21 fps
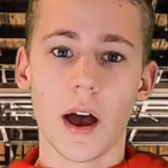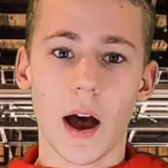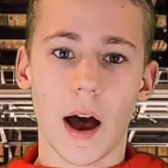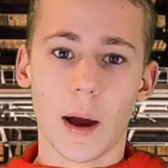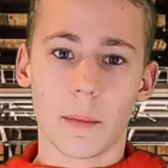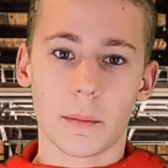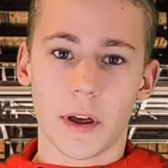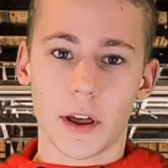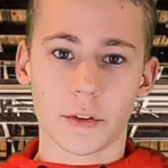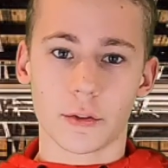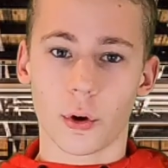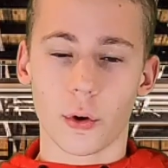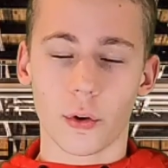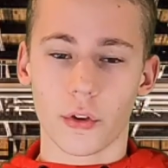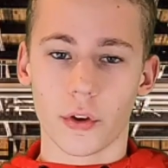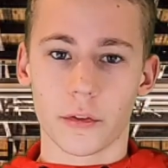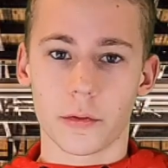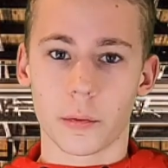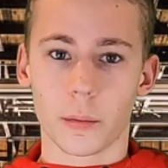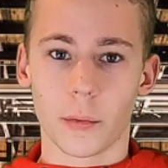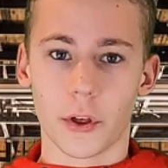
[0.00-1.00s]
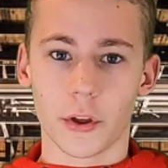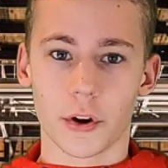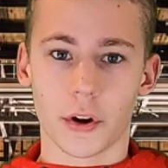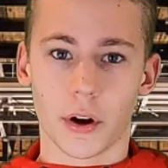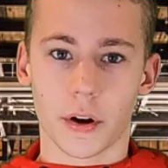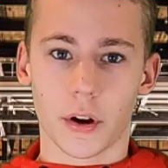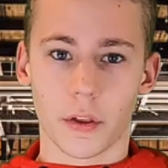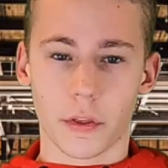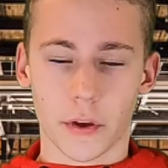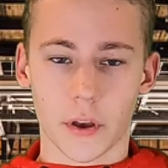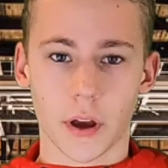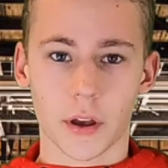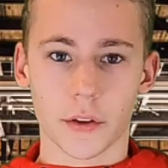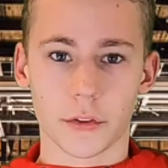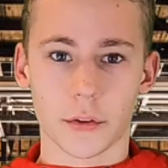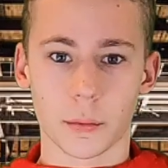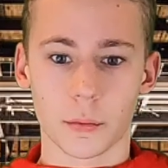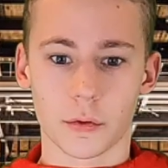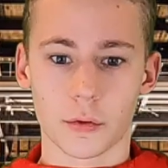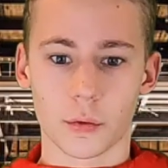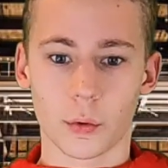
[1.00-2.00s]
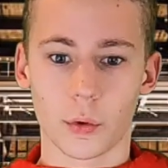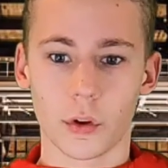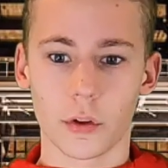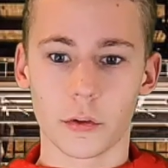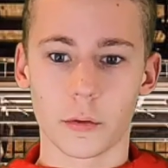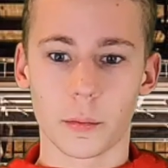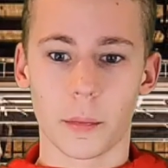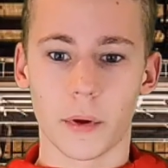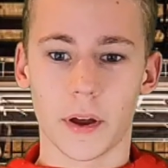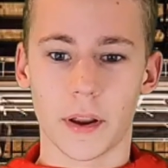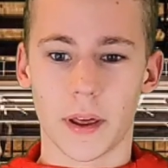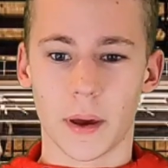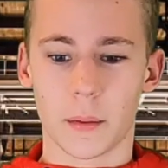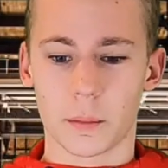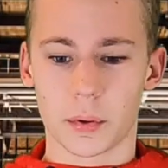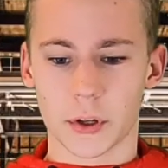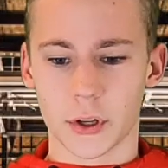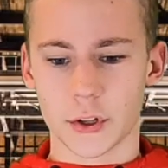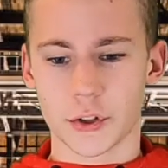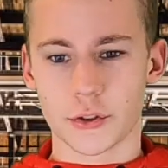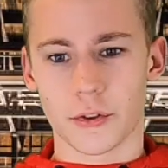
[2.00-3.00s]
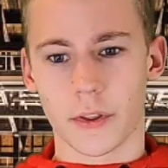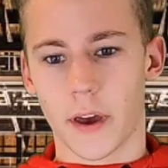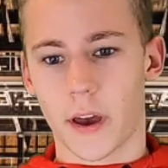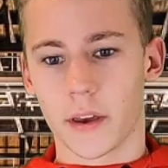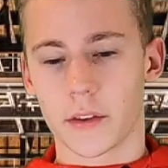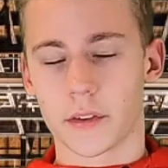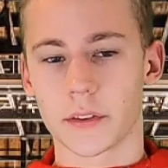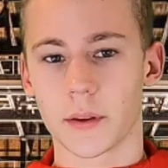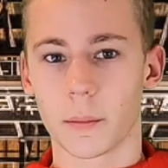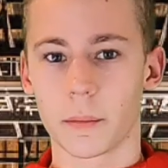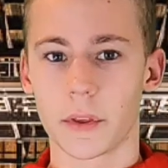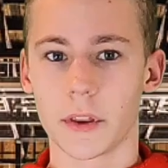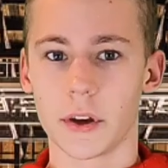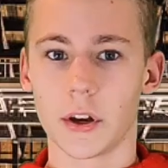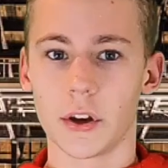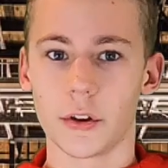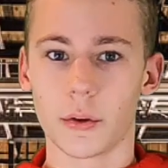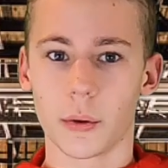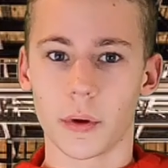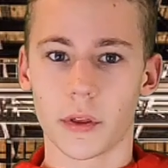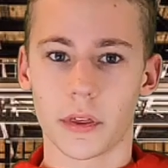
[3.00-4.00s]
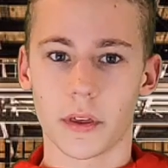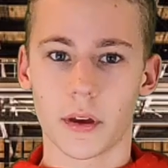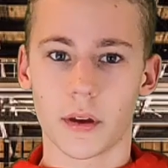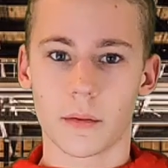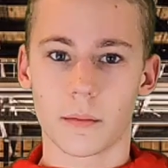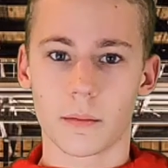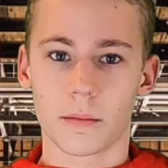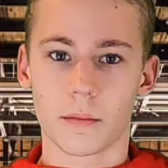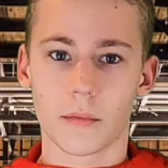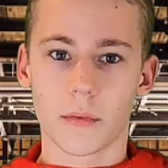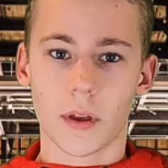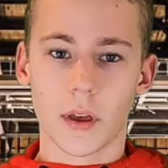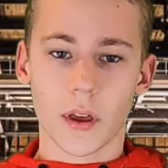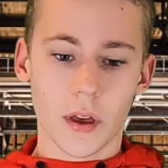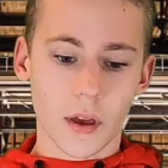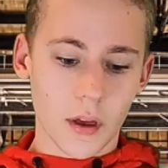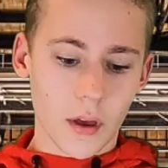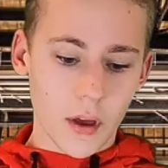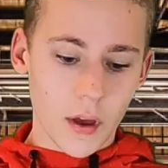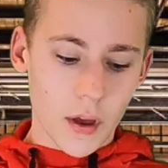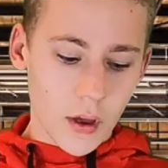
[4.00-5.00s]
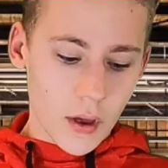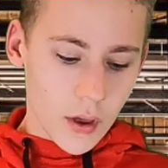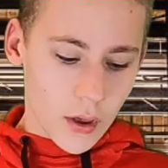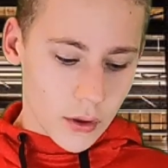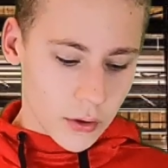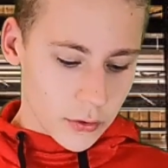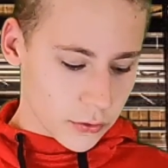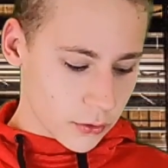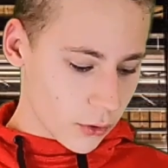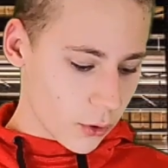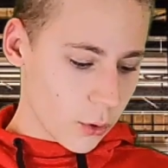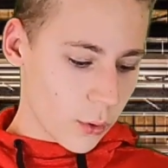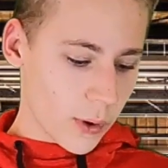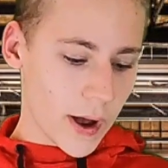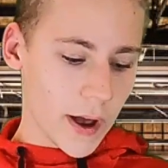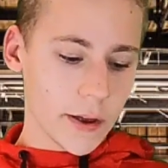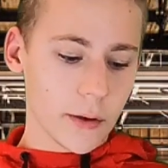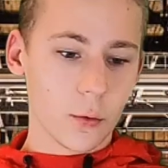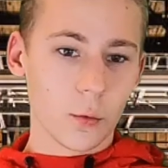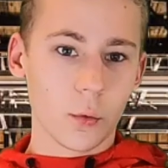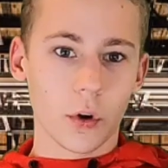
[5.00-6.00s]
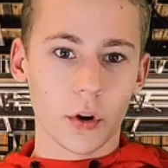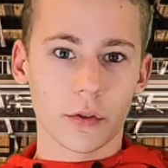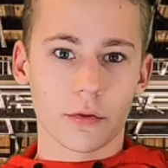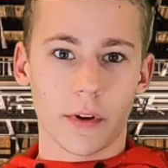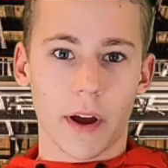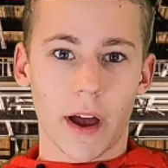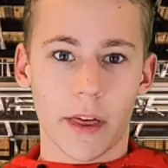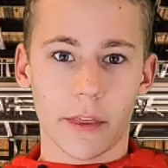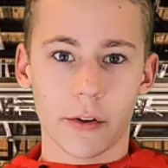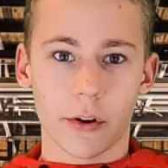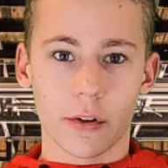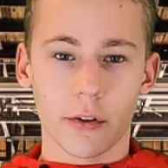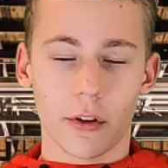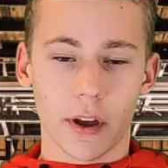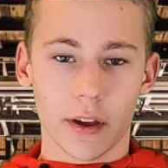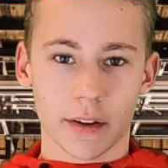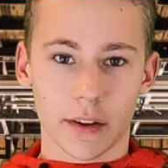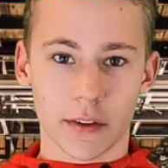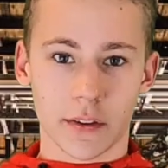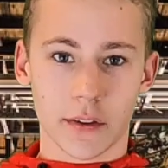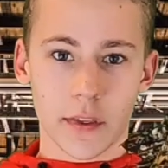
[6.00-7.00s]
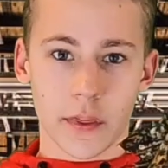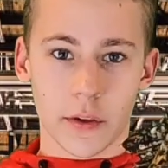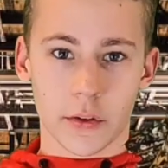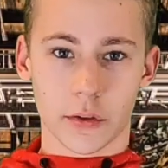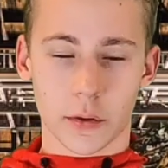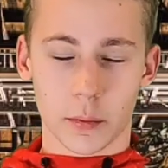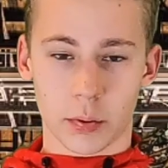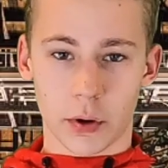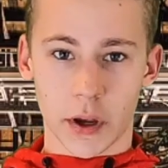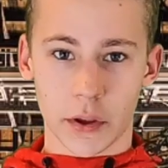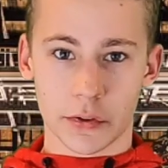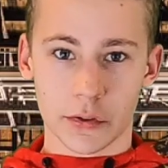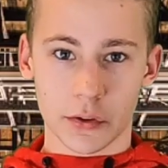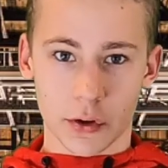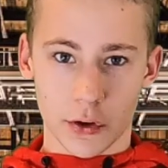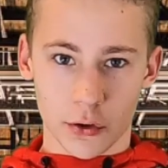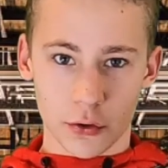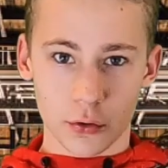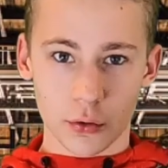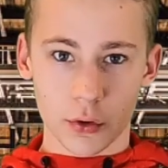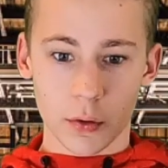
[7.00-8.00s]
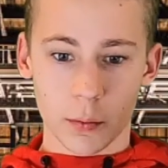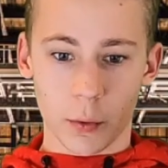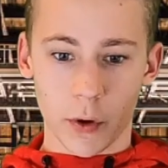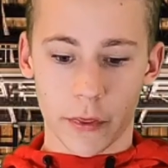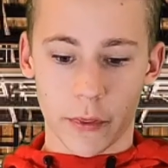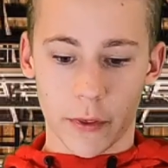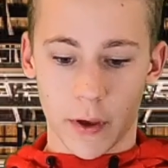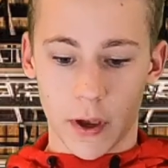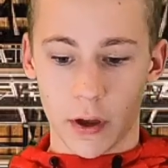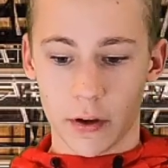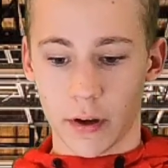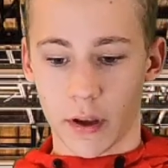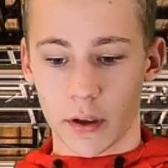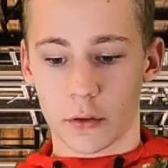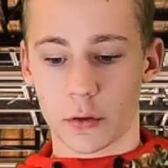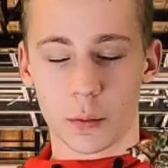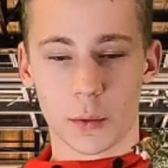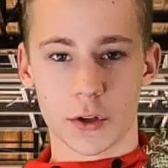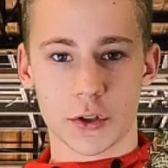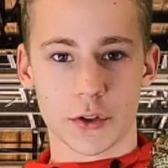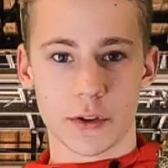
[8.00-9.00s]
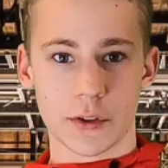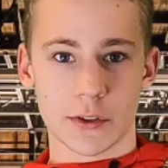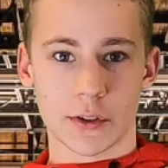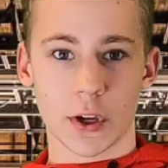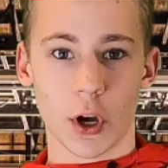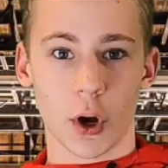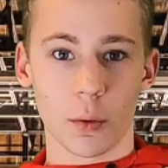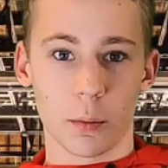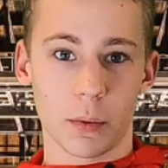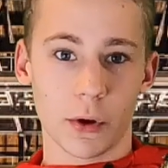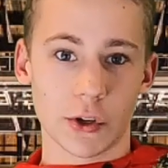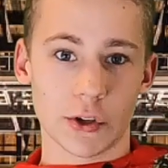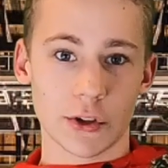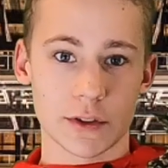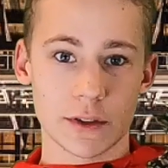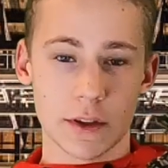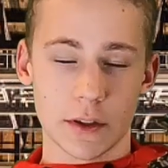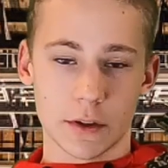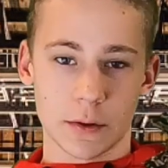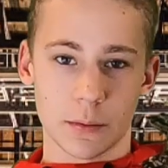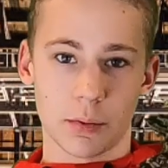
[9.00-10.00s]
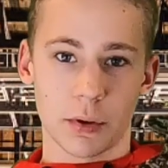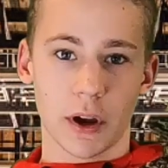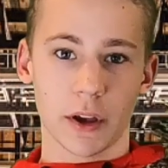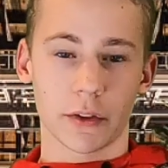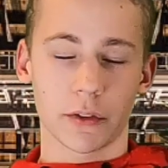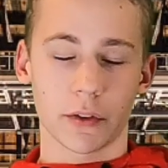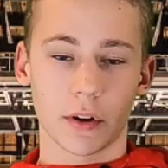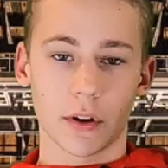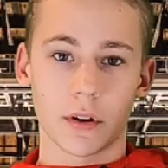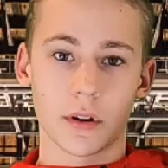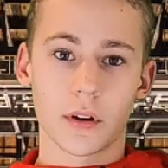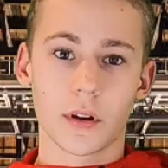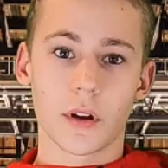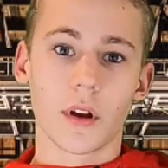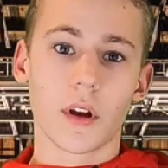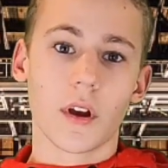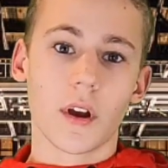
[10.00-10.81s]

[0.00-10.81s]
I'm not totally familiar on all the customs rules, but I'm pretty sure that has something to do with it. So I would rather like to see the suppressor included with the gun, not so much the scope, but just the suppressor.